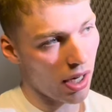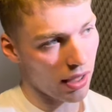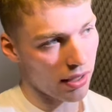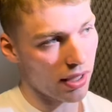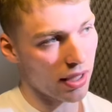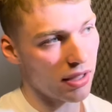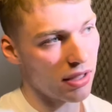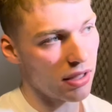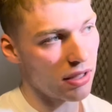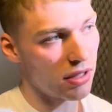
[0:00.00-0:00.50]
I
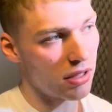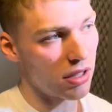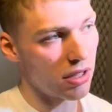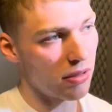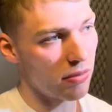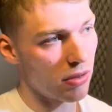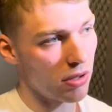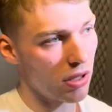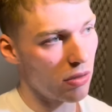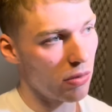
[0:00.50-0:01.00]
think this
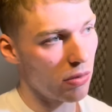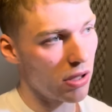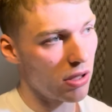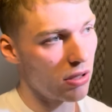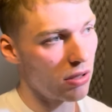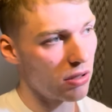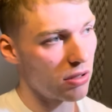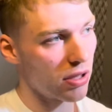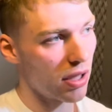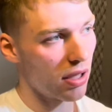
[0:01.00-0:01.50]
team, you know, we
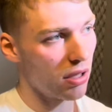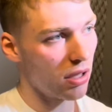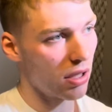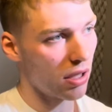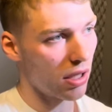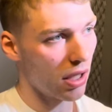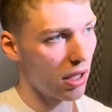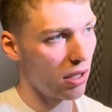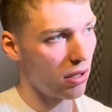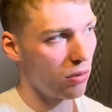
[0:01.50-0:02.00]
don't try to
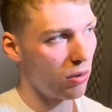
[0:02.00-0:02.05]
look at